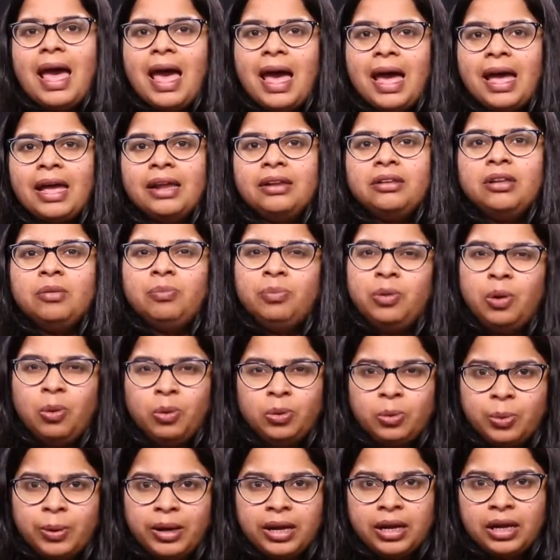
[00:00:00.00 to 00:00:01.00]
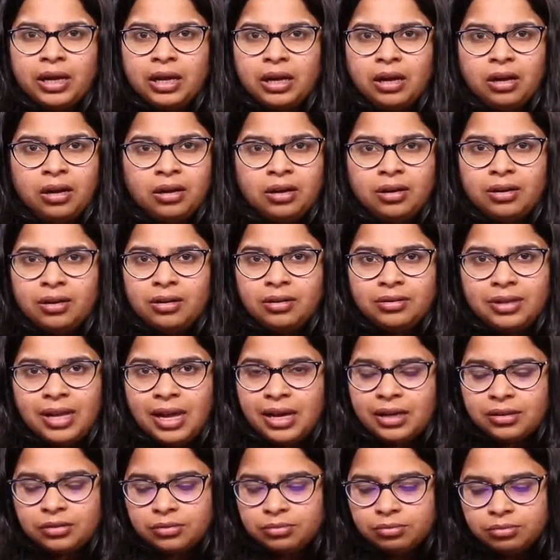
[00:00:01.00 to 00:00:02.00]
and the bloatware
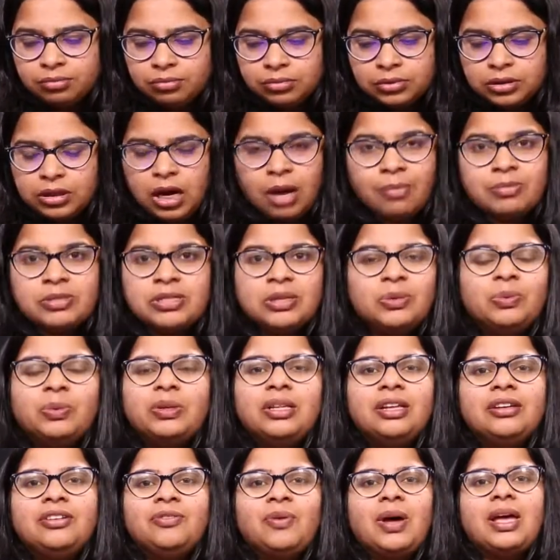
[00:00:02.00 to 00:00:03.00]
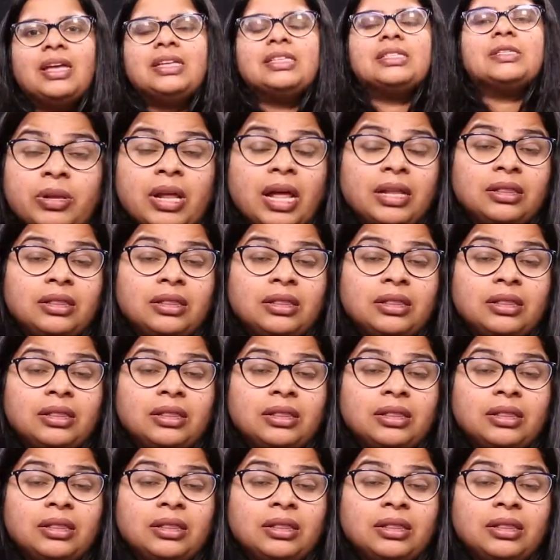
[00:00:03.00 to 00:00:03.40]
that comes in with the device.